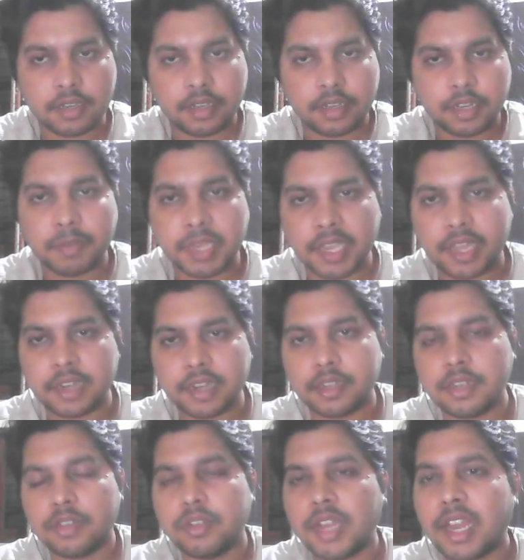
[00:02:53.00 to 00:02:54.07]
in
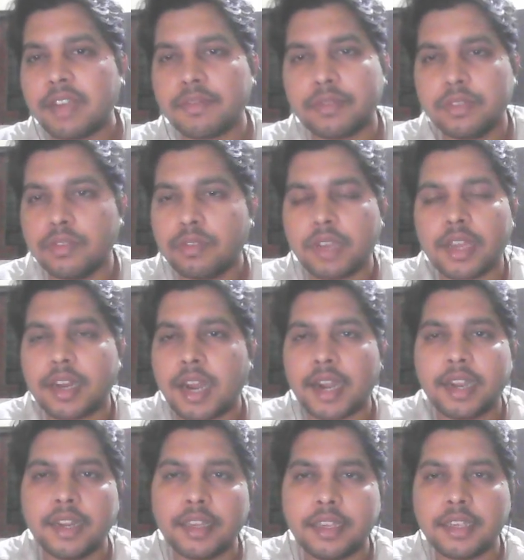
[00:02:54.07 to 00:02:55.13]
mechanical, you can
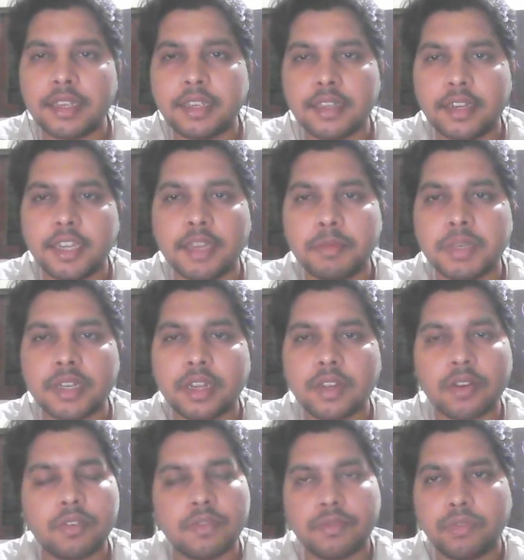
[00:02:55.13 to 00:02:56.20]
hardly name it
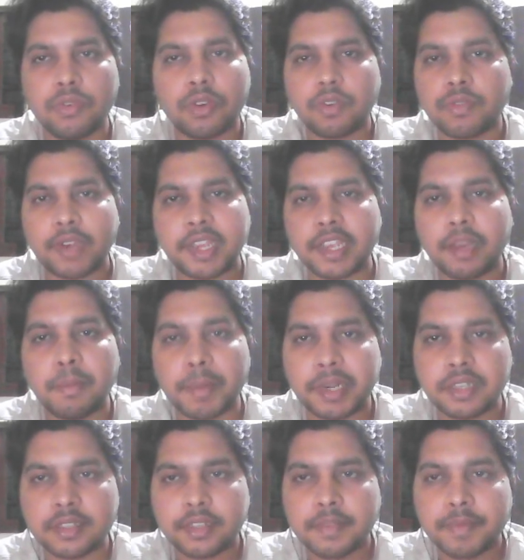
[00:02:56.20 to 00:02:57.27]
around 4 or 5
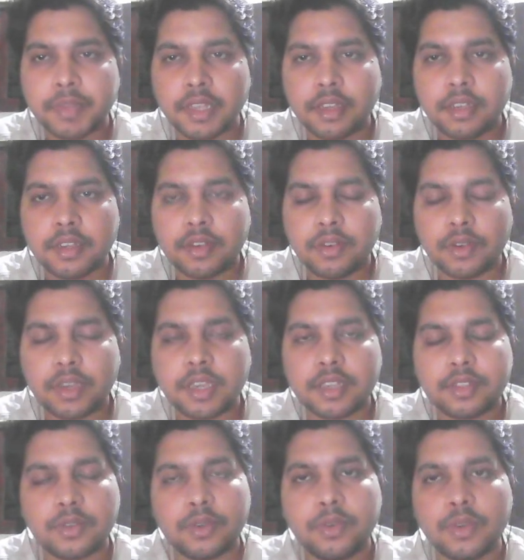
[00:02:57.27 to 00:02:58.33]
companies. Okay,
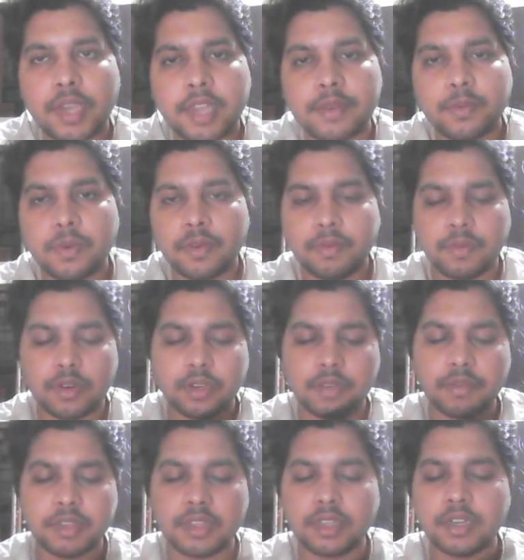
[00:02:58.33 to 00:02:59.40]
so you can work
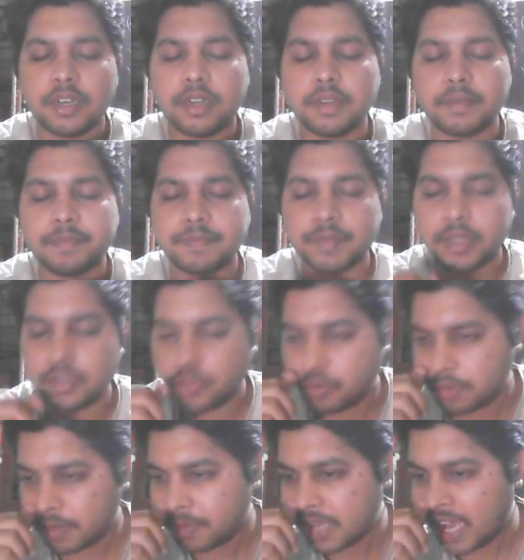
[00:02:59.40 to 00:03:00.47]
with you
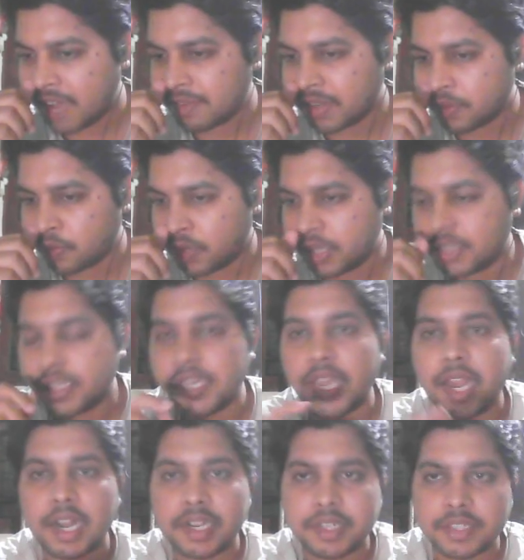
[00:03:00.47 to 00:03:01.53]
may be having only the
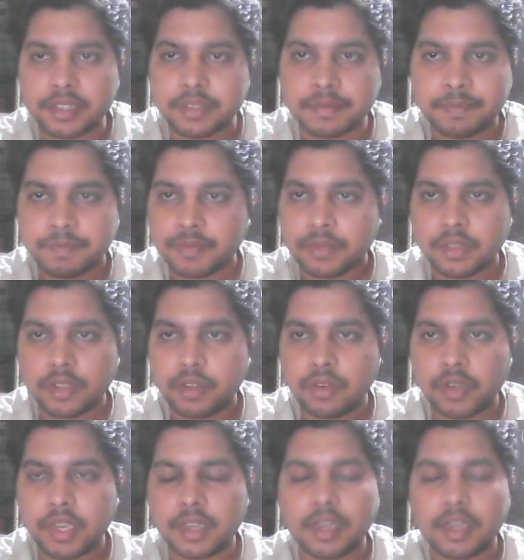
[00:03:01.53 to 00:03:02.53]
Alter. Okay,